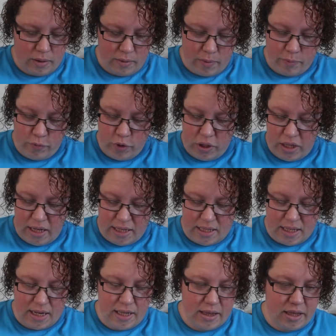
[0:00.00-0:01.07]
I'm really
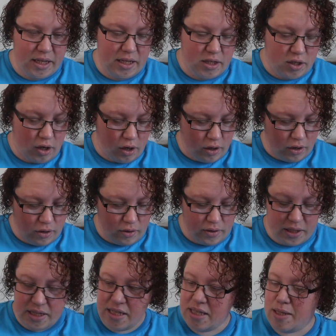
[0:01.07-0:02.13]
excited. These are,
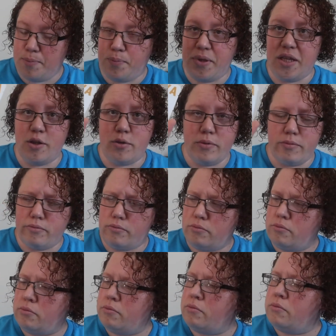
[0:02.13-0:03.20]
this is a peel,
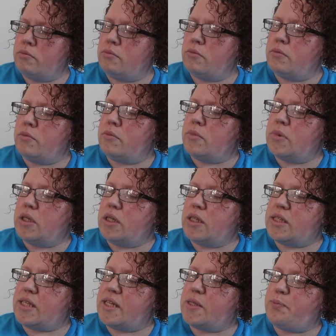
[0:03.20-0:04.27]

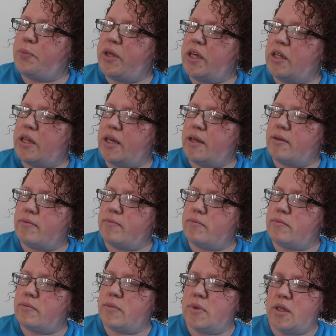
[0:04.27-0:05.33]
it says peeling.
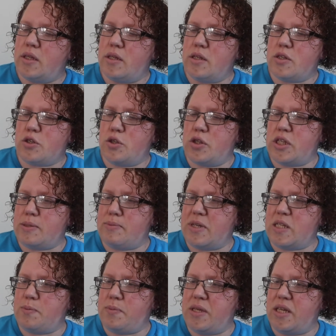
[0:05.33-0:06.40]
So this
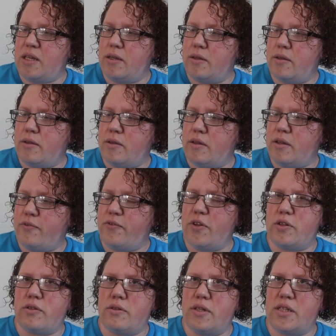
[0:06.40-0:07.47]
must be,
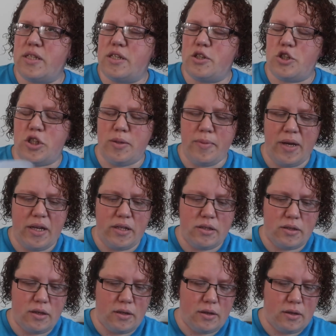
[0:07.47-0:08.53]
is it a sheet mask?